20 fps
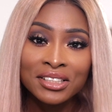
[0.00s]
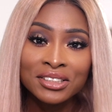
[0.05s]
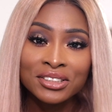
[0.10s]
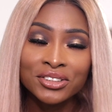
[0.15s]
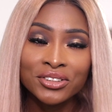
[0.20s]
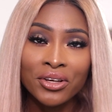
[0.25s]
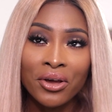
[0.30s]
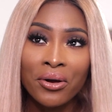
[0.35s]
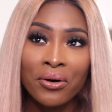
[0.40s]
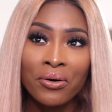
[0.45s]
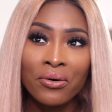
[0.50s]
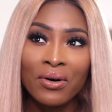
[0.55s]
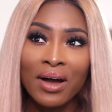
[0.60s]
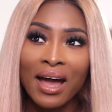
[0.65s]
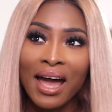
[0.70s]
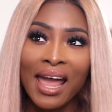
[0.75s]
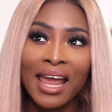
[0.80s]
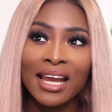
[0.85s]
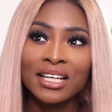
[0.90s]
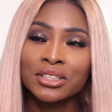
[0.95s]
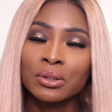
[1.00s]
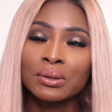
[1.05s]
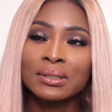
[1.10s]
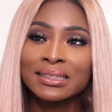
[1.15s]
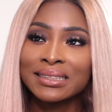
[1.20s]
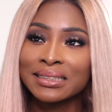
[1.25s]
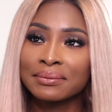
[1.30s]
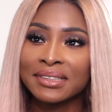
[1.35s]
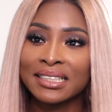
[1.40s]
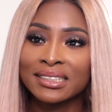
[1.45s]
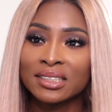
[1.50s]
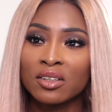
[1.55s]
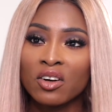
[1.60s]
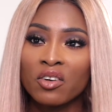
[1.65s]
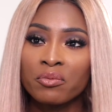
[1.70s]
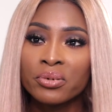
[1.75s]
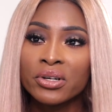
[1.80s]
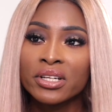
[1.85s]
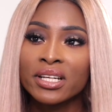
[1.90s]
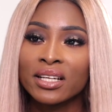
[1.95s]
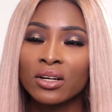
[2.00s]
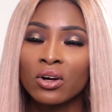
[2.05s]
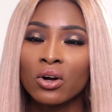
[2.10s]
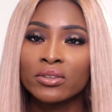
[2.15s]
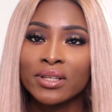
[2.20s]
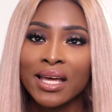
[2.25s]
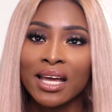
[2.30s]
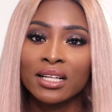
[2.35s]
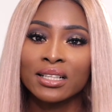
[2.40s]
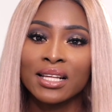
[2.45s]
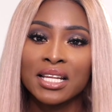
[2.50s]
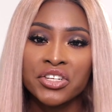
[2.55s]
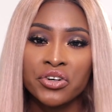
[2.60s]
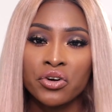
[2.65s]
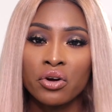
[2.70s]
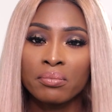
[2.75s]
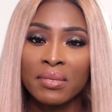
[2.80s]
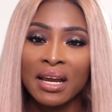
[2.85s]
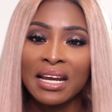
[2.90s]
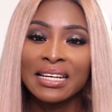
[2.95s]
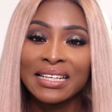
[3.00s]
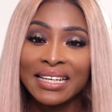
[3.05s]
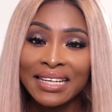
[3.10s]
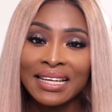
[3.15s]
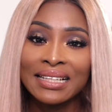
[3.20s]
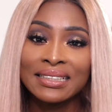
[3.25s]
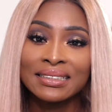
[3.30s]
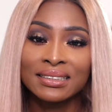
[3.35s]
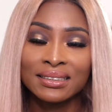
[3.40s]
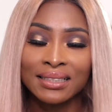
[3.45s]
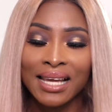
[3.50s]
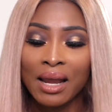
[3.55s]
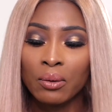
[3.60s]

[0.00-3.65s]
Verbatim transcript: So I don't see myself putting all that glitter on my lids.